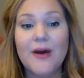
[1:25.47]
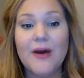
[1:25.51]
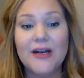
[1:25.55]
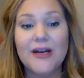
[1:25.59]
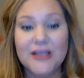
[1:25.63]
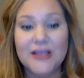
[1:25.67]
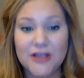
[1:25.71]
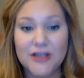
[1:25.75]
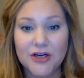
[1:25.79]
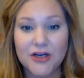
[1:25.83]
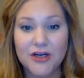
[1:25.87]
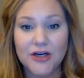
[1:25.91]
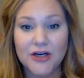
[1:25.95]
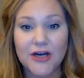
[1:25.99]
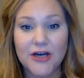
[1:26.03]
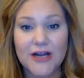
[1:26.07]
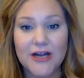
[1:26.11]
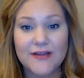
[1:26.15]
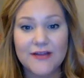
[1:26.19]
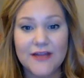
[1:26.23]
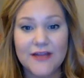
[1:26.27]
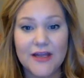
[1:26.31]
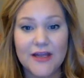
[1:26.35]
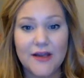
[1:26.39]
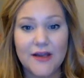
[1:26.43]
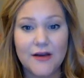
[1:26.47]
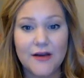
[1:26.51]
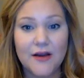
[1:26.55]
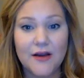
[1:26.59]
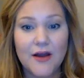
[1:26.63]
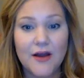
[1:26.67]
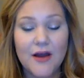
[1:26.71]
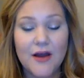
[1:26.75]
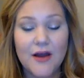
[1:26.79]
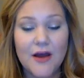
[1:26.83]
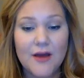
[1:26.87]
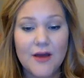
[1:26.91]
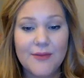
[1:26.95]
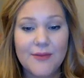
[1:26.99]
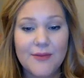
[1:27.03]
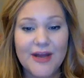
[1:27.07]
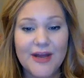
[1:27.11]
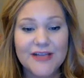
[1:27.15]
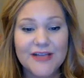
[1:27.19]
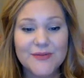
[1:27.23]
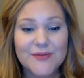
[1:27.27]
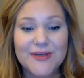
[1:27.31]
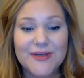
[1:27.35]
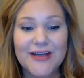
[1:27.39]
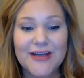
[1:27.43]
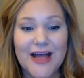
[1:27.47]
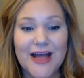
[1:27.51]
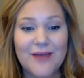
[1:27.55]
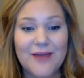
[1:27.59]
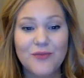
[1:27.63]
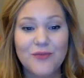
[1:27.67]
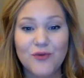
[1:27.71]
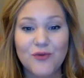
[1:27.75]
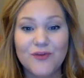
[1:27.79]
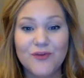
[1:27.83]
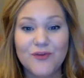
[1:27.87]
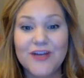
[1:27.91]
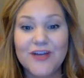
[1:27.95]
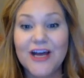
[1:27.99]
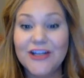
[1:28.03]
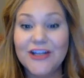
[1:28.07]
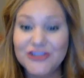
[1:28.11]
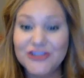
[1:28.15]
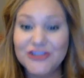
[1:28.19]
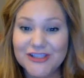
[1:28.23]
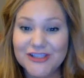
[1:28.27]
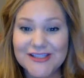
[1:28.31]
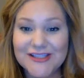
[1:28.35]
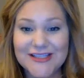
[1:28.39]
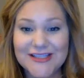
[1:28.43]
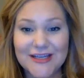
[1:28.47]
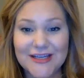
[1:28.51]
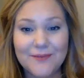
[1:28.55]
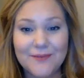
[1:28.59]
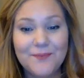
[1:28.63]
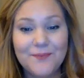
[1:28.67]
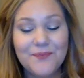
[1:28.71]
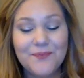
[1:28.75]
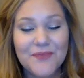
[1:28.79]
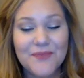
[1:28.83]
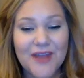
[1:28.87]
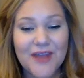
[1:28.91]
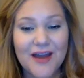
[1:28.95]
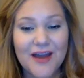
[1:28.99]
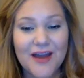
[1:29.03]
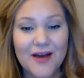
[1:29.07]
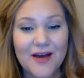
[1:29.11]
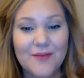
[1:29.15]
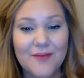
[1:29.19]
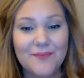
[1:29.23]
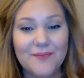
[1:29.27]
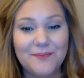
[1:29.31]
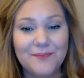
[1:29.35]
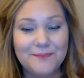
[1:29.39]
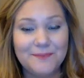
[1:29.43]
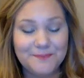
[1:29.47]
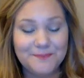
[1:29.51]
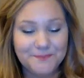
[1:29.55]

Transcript: year, and then my husband and I moved to Hutchinson, and